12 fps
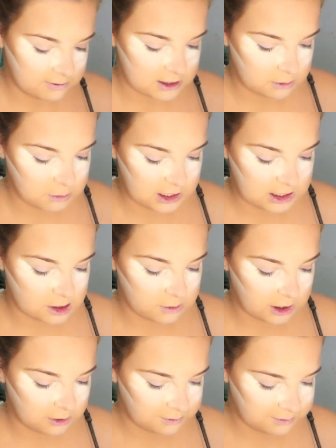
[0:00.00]
have some next to
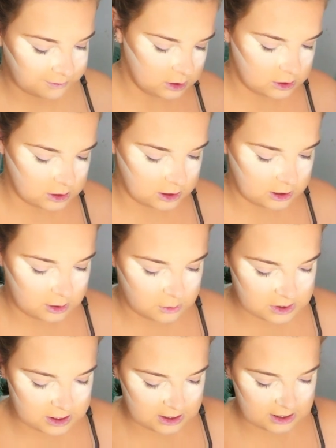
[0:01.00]
me. Talia
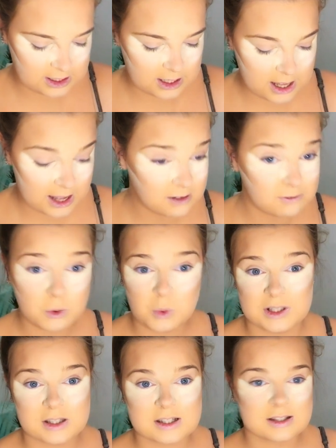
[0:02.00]
was thinking ahead for
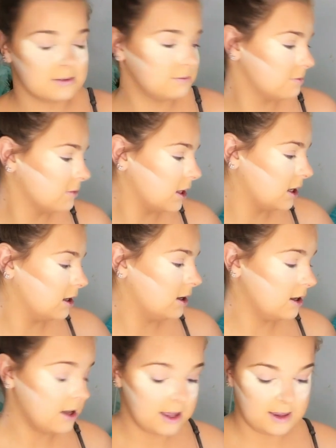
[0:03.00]
once.
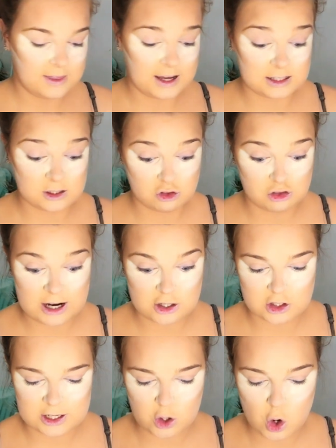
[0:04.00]
That's a rare
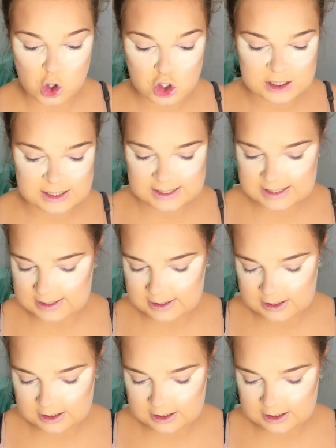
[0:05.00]
occurrence.